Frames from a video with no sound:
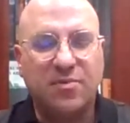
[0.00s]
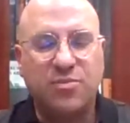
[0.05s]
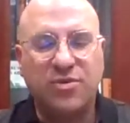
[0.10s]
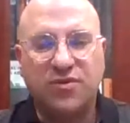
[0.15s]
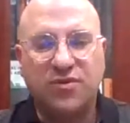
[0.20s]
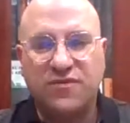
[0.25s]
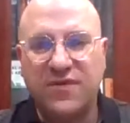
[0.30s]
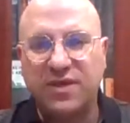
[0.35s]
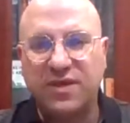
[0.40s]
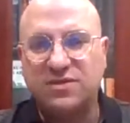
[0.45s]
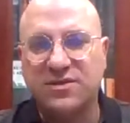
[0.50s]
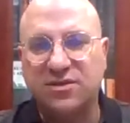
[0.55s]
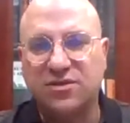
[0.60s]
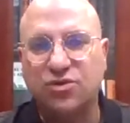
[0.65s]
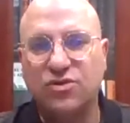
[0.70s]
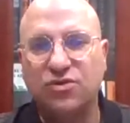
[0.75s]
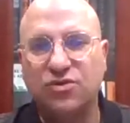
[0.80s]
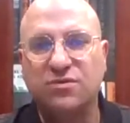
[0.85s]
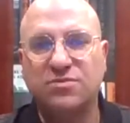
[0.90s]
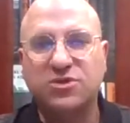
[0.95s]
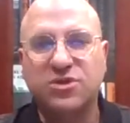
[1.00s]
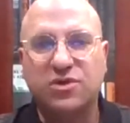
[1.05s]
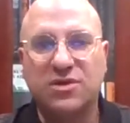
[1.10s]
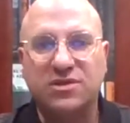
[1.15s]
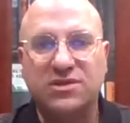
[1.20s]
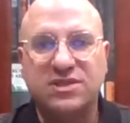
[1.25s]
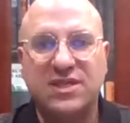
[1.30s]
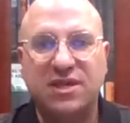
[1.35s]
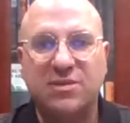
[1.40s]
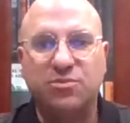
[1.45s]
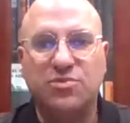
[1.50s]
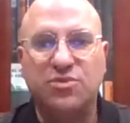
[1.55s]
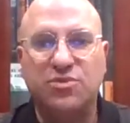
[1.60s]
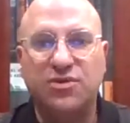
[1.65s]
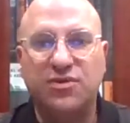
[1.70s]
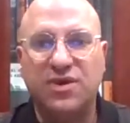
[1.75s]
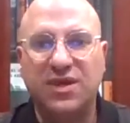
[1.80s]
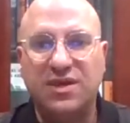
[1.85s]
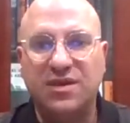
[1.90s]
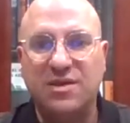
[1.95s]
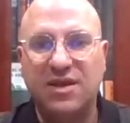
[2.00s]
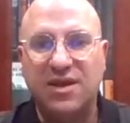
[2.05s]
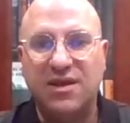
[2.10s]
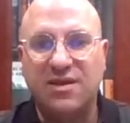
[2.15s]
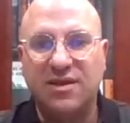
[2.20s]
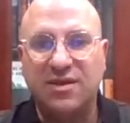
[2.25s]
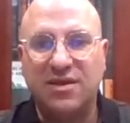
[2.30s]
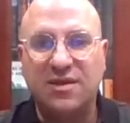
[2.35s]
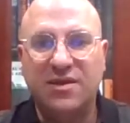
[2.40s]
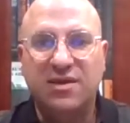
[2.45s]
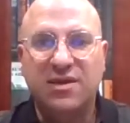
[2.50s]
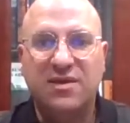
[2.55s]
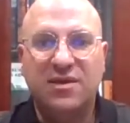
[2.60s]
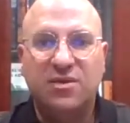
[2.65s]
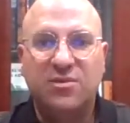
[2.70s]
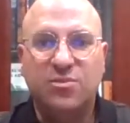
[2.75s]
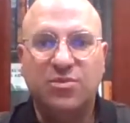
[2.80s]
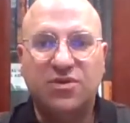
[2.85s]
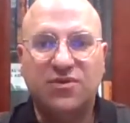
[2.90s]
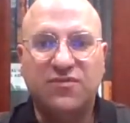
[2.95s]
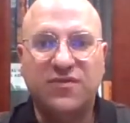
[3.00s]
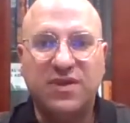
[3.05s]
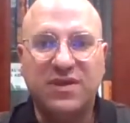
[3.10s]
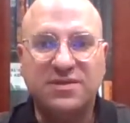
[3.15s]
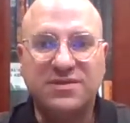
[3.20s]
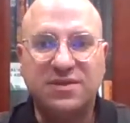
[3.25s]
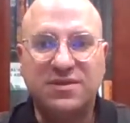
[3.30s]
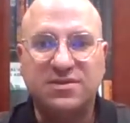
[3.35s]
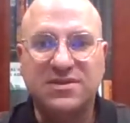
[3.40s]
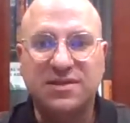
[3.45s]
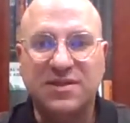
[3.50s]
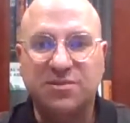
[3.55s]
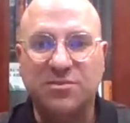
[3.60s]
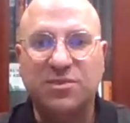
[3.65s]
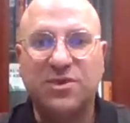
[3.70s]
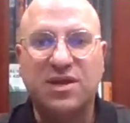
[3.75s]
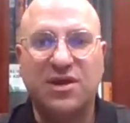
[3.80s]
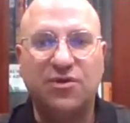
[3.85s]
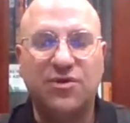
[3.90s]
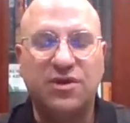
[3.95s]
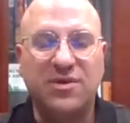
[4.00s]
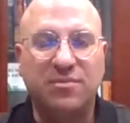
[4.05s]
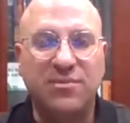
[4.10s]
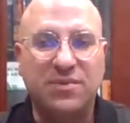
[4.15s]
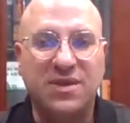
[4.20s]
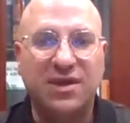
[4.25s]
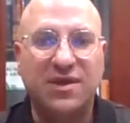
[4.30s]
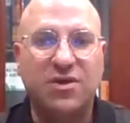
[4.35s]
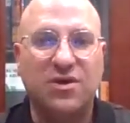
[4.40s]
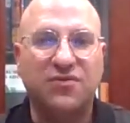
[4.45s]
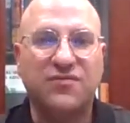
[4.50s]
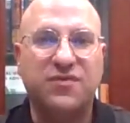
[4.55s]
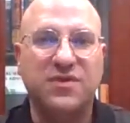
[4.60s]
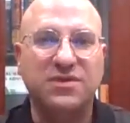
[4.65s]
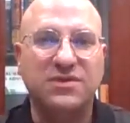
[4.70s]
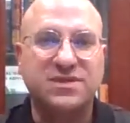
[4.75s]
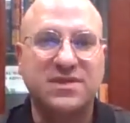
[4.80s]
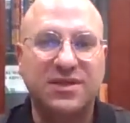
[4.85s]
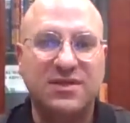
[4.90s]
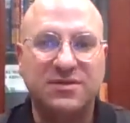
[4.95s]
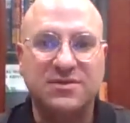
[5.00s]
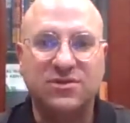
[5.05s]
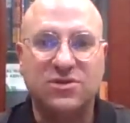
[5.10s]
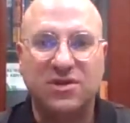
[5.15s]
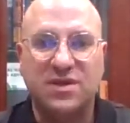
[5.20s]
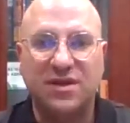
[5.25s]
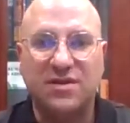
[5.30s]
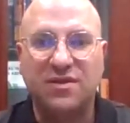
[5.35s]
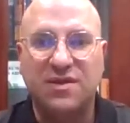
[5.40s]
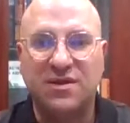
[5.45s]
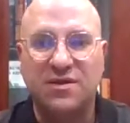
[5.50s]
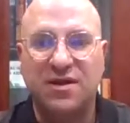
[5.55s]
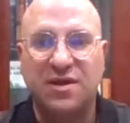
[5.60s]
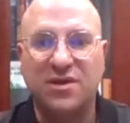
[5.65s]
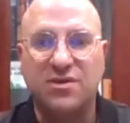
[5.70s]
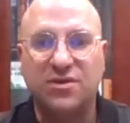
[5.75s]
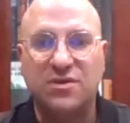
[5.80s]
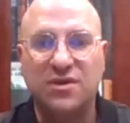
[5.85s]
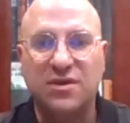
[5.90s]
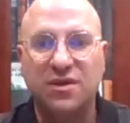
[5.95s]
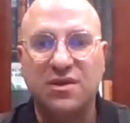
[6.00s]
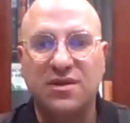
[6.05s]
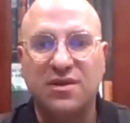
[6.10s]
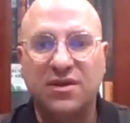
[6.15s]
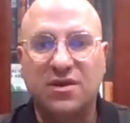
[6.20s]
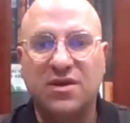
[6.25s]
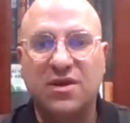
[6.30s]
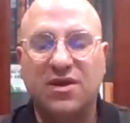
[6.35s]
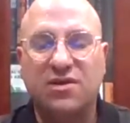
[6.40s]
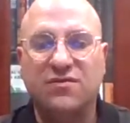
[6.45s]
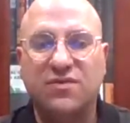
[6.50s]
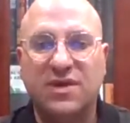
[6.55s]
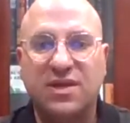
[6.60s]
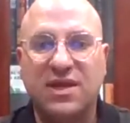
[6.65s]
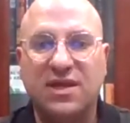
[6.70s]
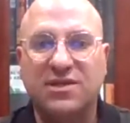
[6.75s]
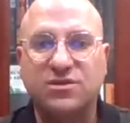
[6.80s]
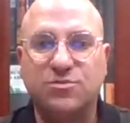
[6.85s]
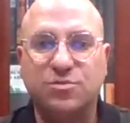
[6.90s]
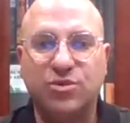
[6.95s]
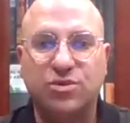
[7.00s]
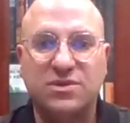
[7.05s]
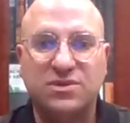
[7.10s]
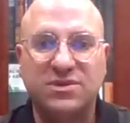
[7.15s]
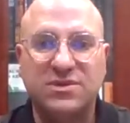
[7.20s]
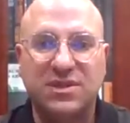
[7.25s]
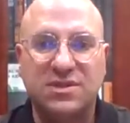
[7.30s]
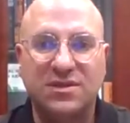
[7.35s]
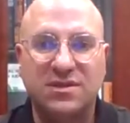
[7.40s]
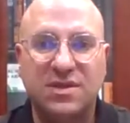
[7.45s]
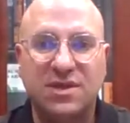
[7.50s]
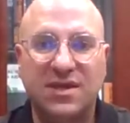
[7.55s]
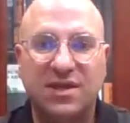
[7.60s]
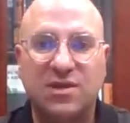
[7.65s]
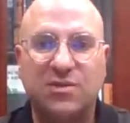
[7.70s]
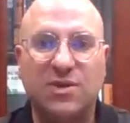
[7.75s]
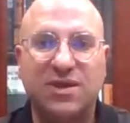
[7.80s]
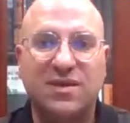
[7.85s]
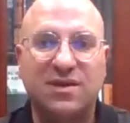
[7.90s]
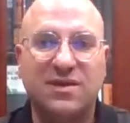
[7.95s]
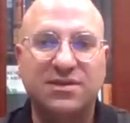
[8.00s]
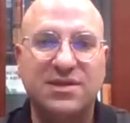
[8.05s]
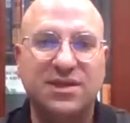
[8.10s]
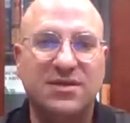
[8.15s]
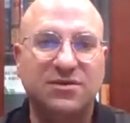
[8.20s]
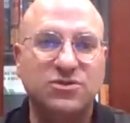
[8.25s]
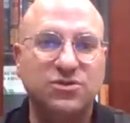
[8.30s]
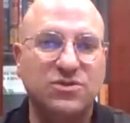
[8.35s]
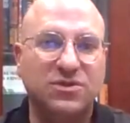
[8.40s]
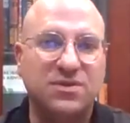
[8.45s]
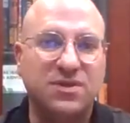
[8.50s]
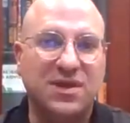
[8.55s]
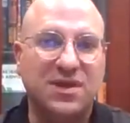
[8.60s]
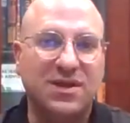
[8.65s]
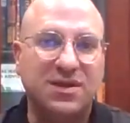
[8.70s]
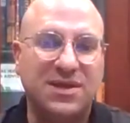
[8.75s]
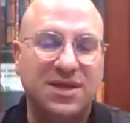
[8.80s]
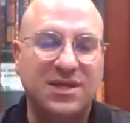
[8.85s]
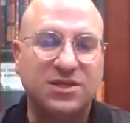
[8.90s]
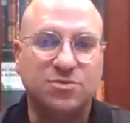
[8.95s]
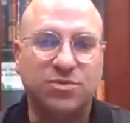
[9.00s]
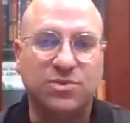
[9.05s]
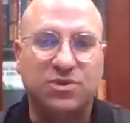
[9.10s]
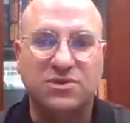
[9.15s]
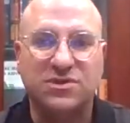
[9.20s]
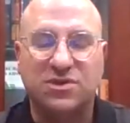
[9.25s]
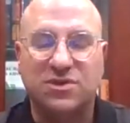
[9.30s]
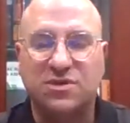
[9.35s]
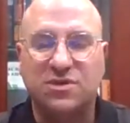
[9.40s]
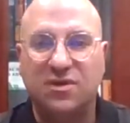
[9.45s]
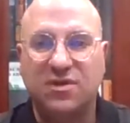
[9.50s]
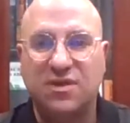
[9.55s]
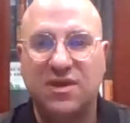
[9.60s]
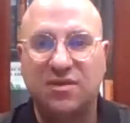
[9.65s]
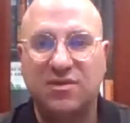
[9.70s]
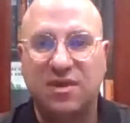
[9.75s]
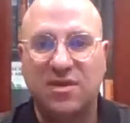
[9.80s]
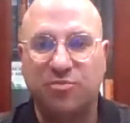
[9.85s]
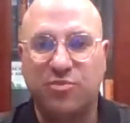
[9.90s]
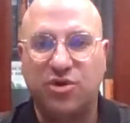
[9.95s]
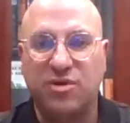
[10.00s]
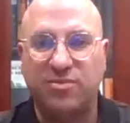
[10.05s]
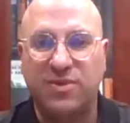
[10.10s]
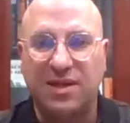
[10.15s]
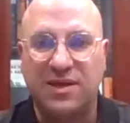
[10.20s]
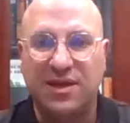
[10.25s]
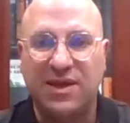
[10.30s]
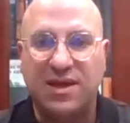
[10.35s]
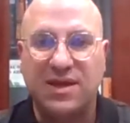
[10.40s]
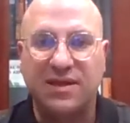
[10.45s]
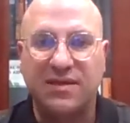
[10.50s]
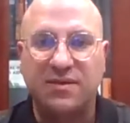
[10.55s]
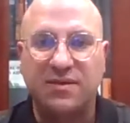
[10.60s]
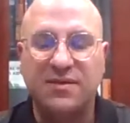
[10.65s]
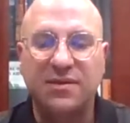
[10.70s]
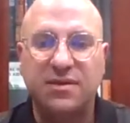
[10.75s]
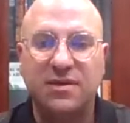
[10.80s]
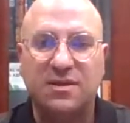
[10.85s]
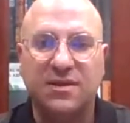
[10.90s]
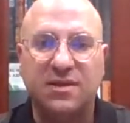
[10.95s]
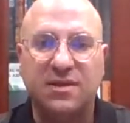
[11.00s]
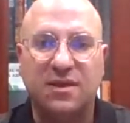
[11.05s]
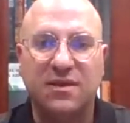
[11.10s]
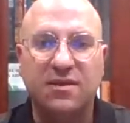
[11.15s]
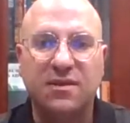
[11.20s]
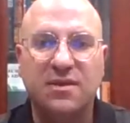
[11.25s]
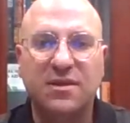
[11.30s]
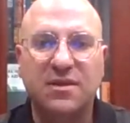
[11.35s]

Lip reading: Professor Schoub's contemporary, Professor Slim Karim, he often says, they're no COVID experts, and anyone that tells you they're an expert, they're probably lying. Okay.